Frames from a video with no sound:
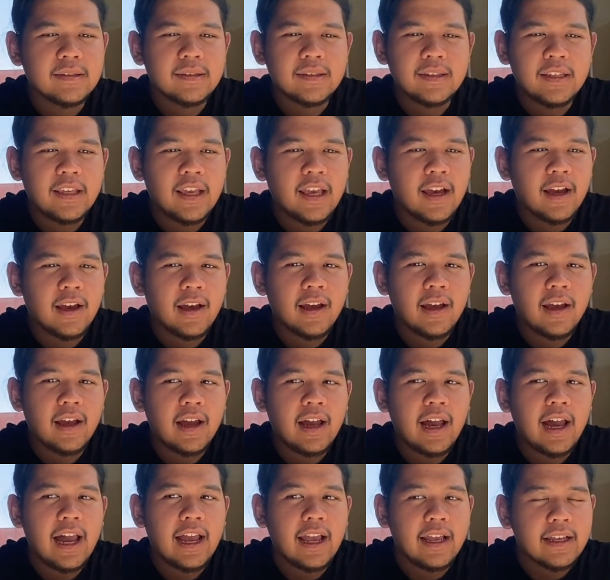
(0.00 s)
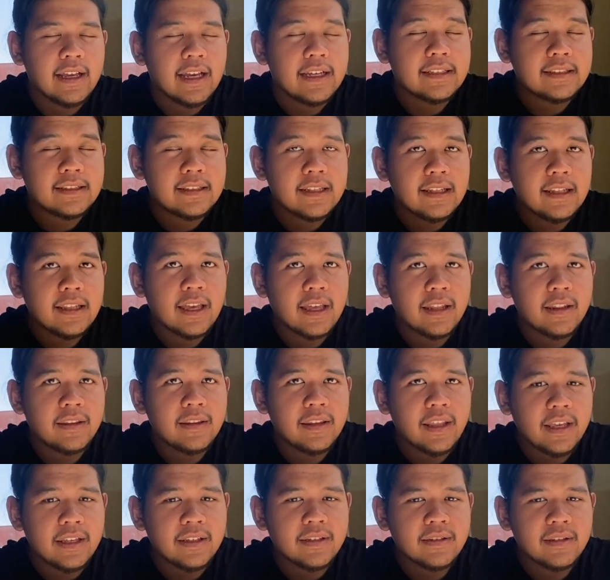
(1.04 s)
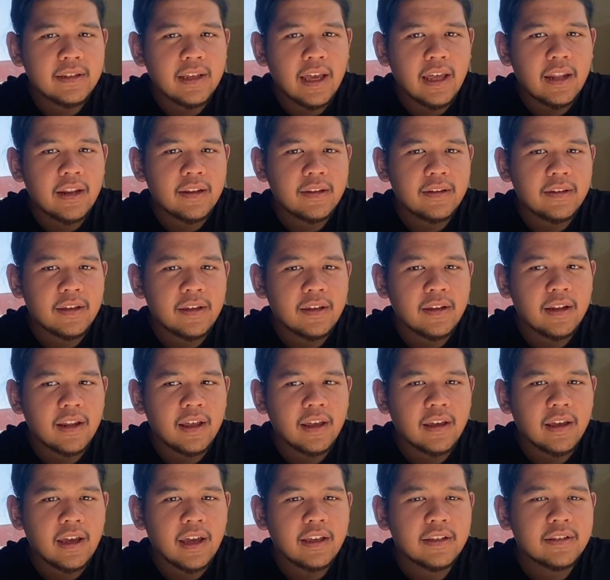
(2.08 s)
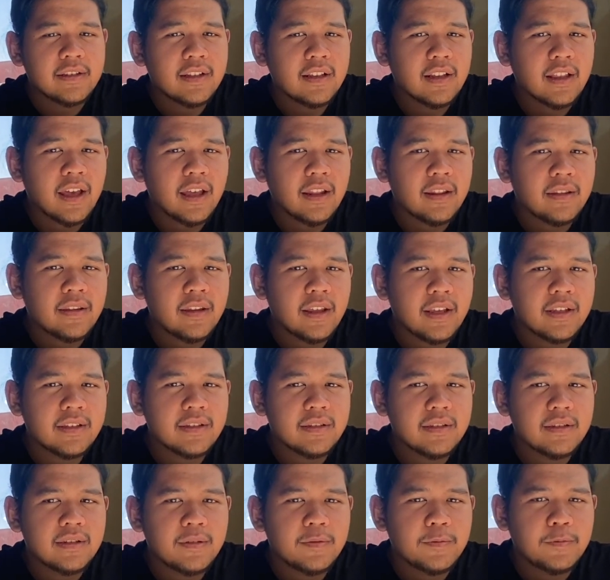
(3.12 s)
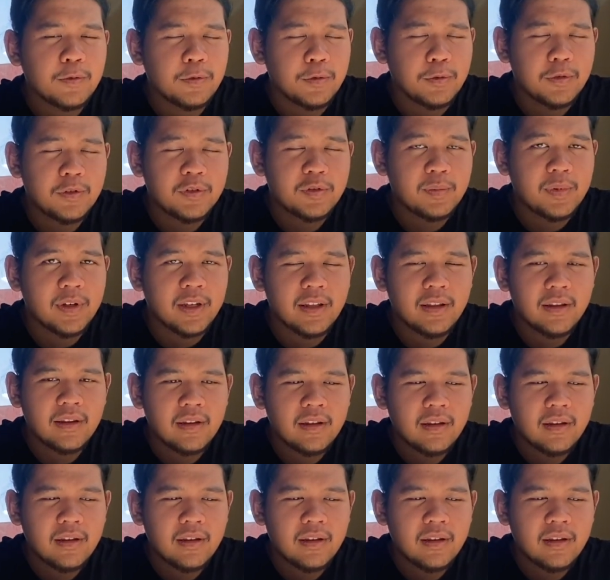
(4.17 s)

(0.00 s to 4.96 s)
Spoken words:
yeah, I still can taste anything, like I still can taste foods, but